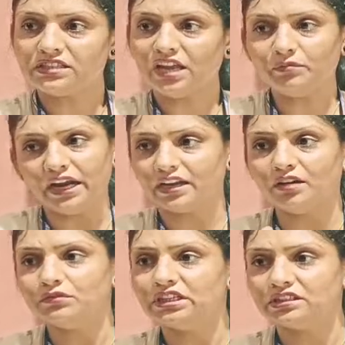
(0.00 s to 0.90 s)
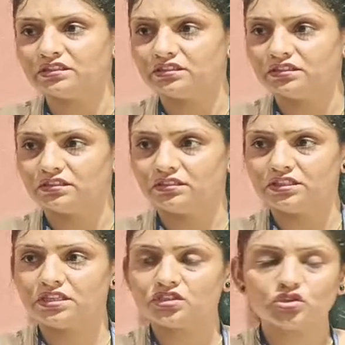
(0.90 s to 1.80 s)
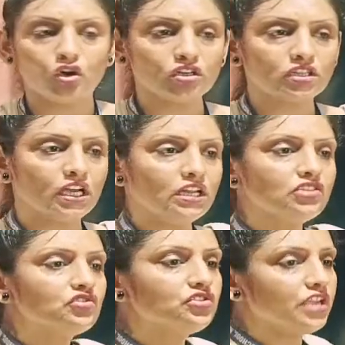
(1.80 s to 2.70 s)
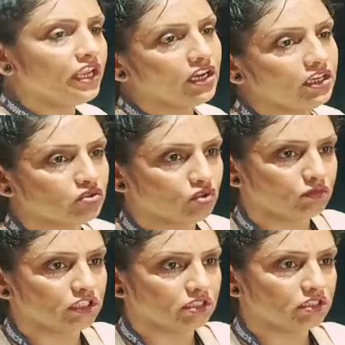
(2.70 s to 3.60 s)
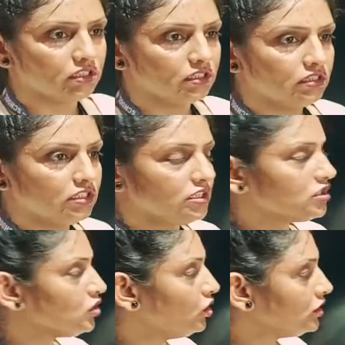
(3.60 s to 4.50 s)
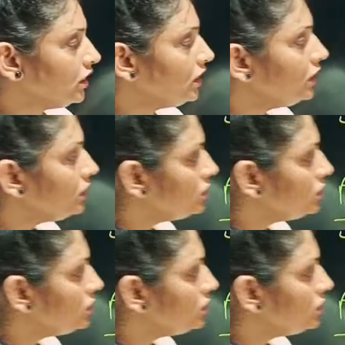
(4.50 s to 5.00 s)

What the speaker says: are metamer. This is not the chain isomer. This is not the